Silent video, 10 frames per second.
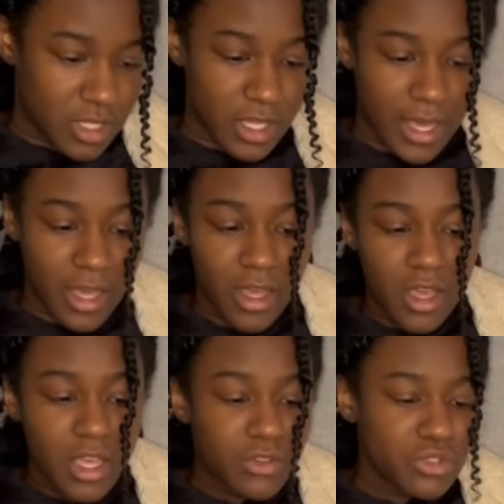Yeah,
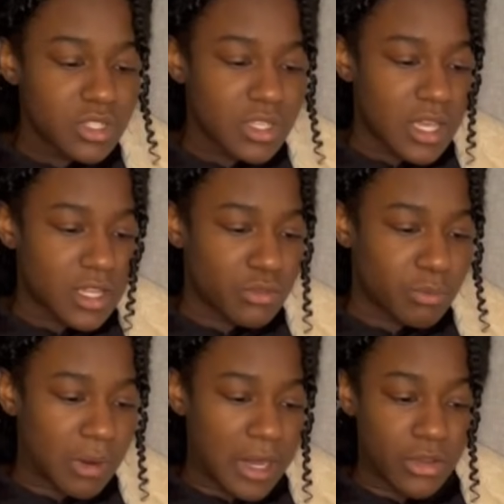if you did A-level
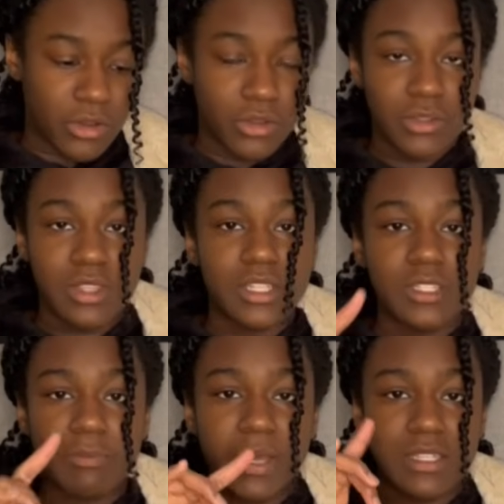bio,
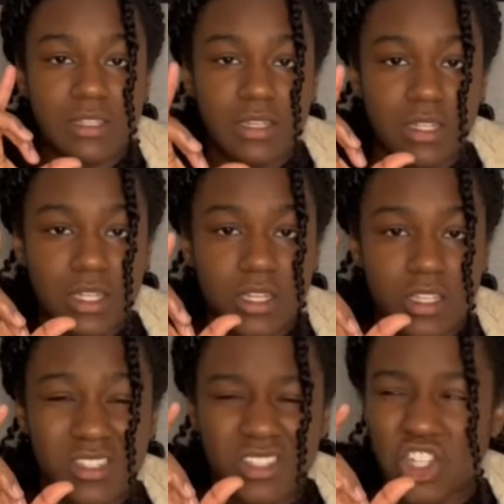this basically
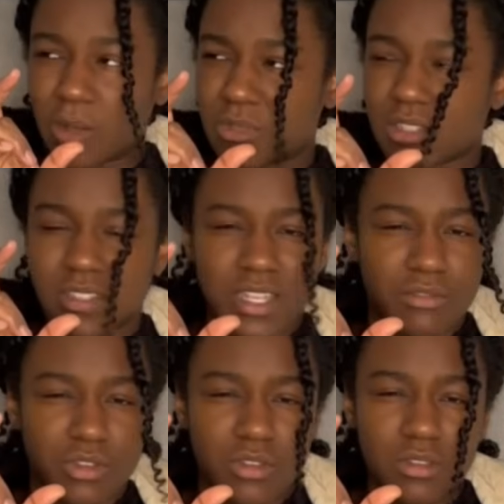is chapter
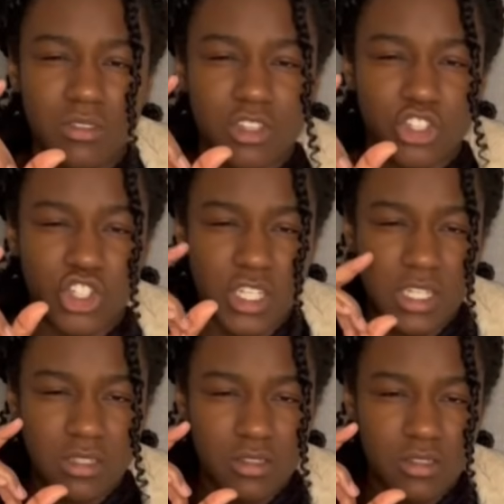7, the
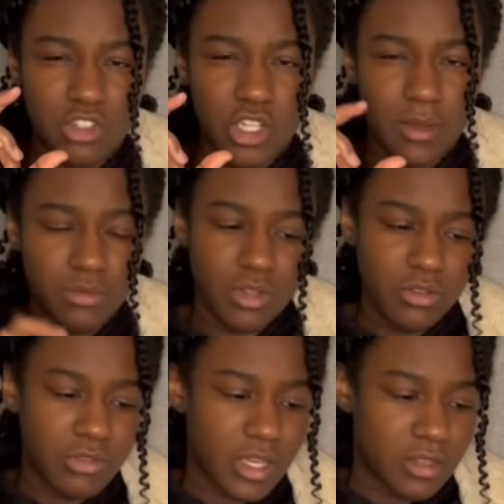genes chapter
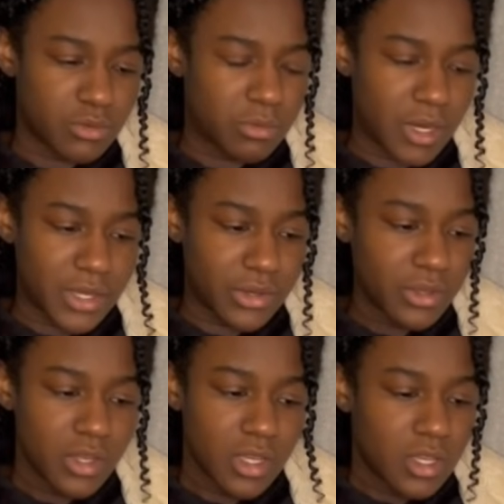of A-level bio.
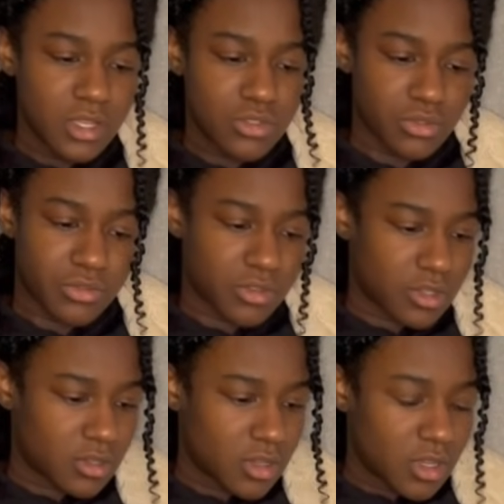It's not fun.